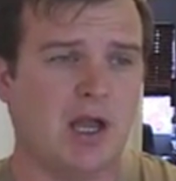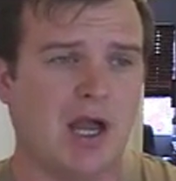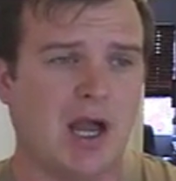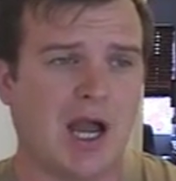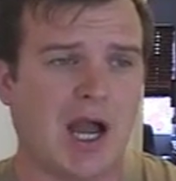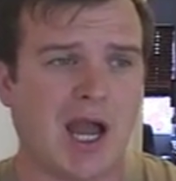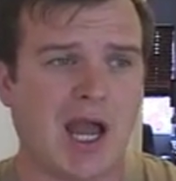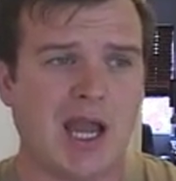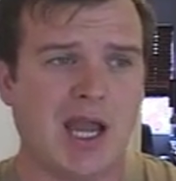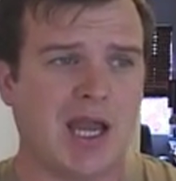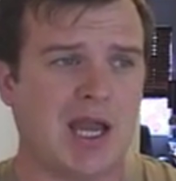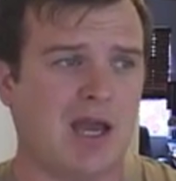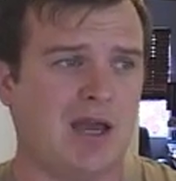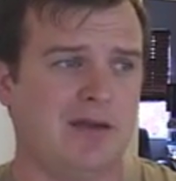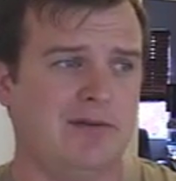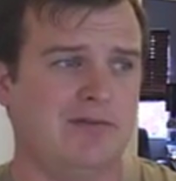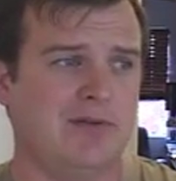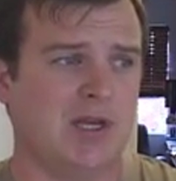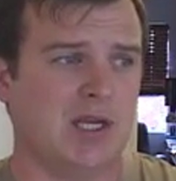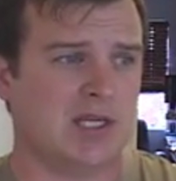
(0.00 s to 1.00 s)
I
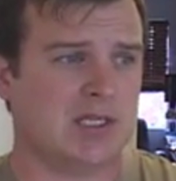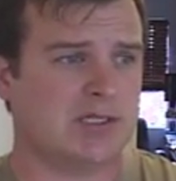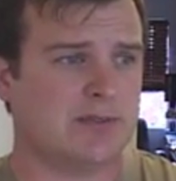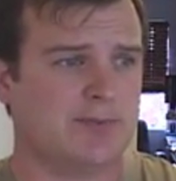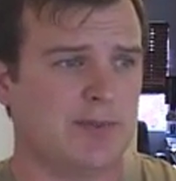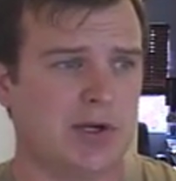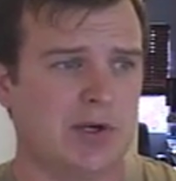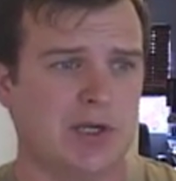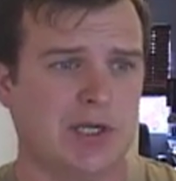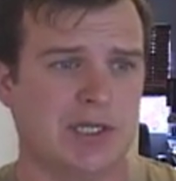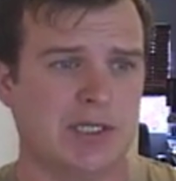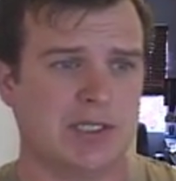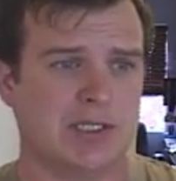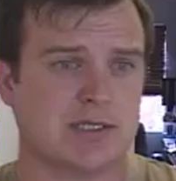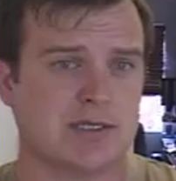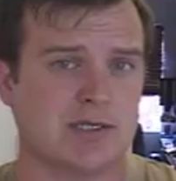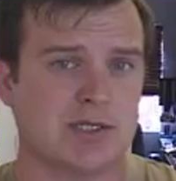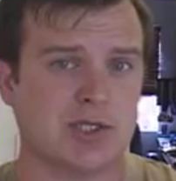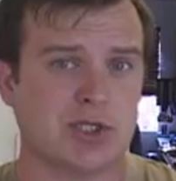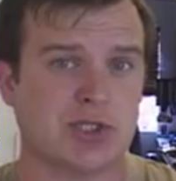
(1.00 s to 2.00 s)
have
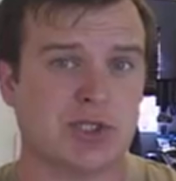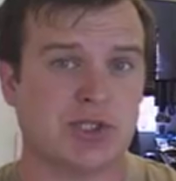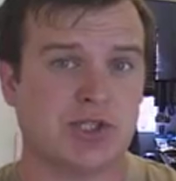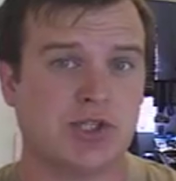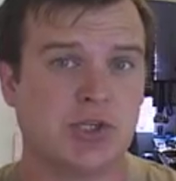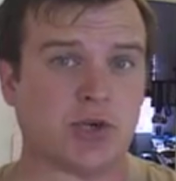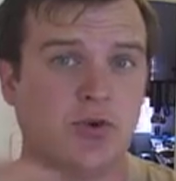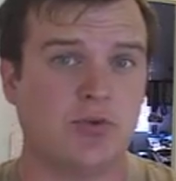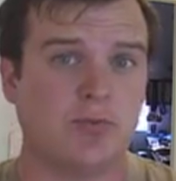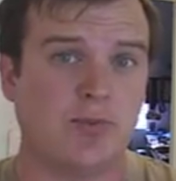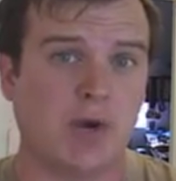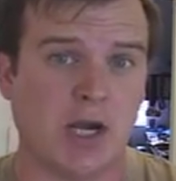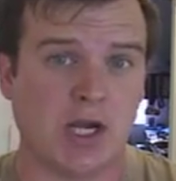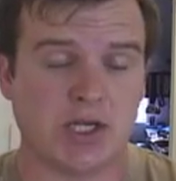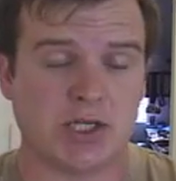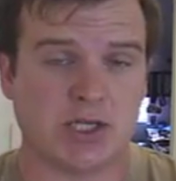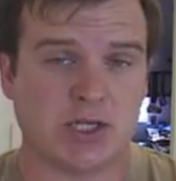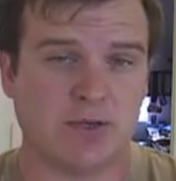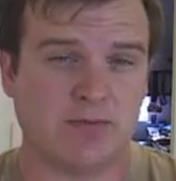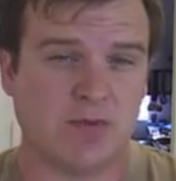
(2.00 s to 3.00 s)
experienced so much,